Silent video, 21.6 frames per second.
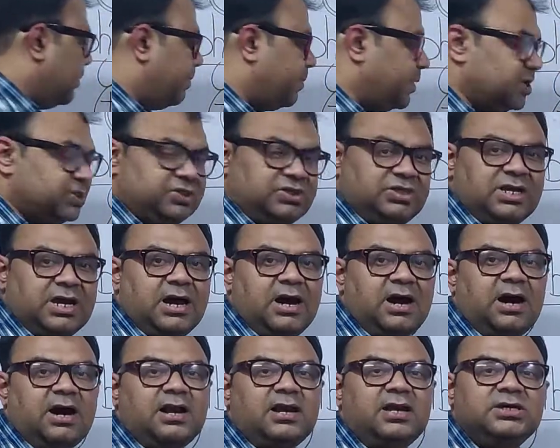
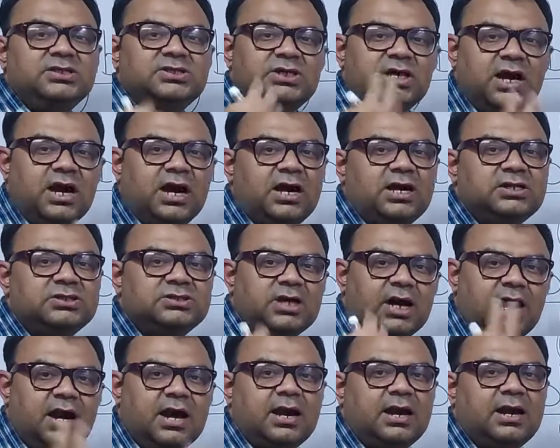Pratyahara, Dhyana,
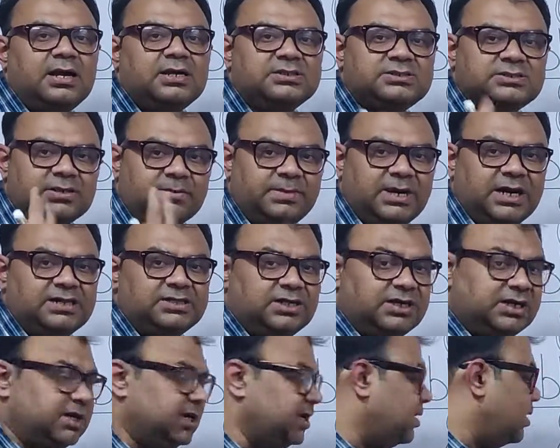Dharana,
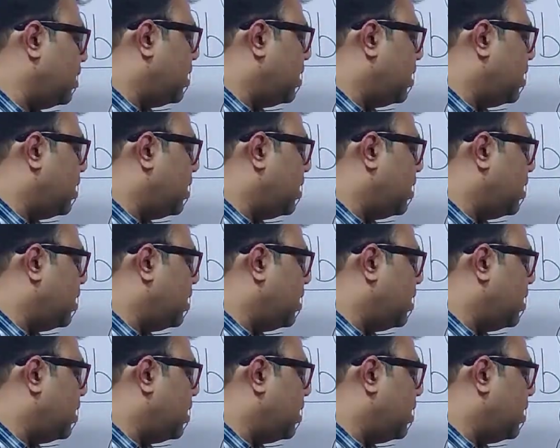Samadhi,